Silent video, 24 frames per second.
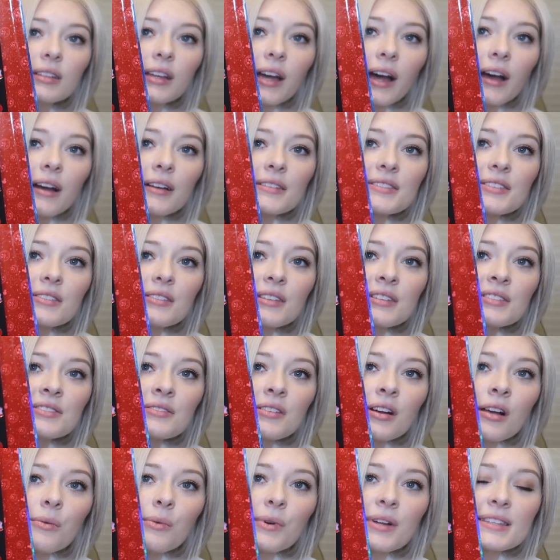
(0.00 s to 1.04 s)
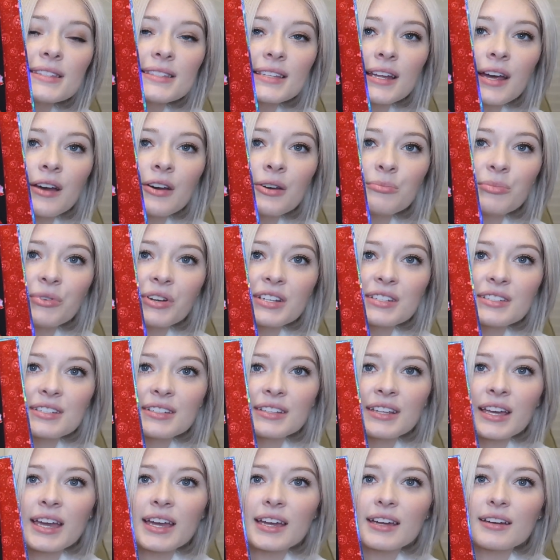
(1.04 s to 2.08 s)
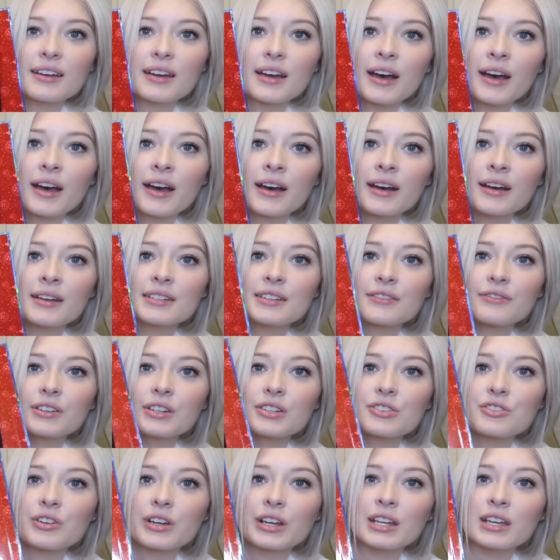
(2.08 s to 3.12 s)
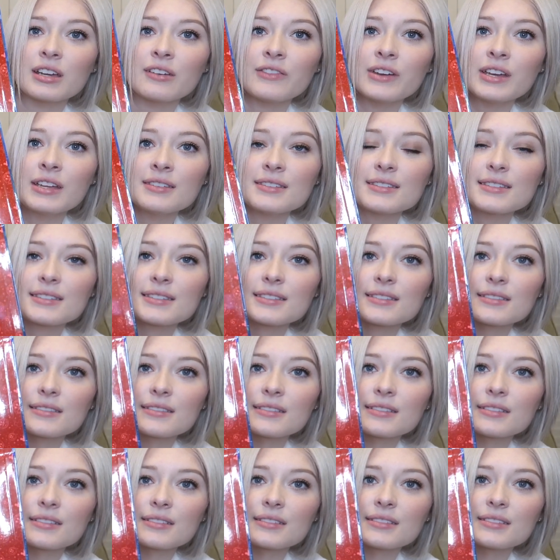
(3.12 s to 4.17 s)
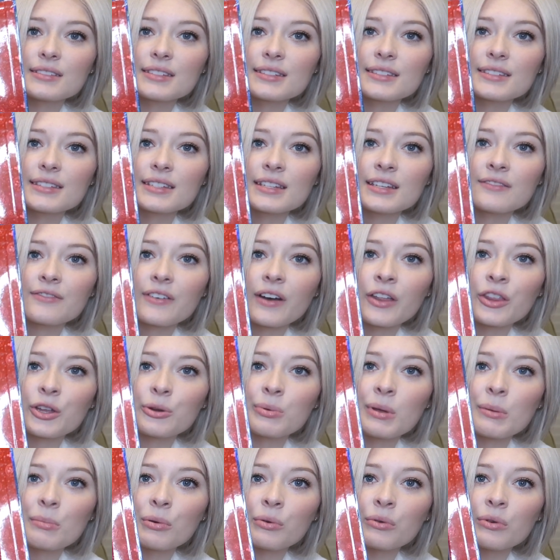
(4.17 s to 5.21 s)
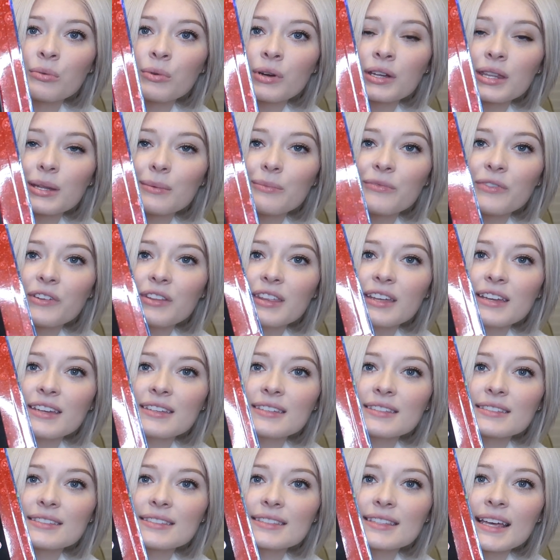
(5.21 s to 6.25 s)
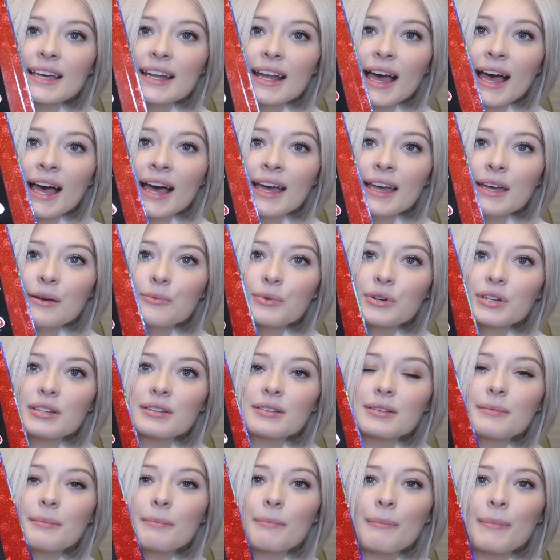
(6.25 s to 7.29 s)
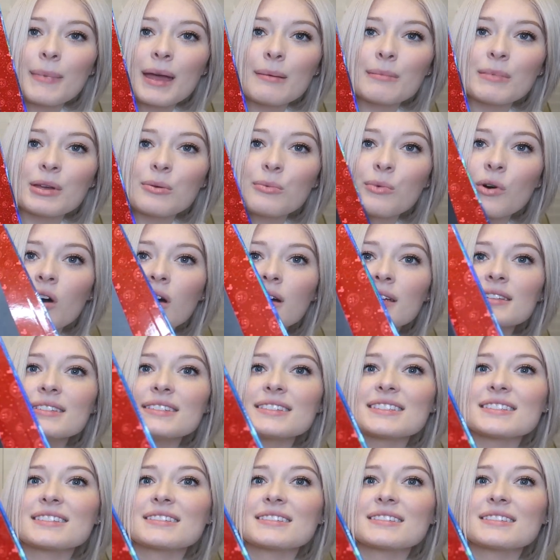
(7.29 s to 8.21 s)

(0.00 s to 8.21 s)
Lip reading: Yeah, so these are all ones that I would bring to like different trading events to see if other people would want them for things that I would maybe want.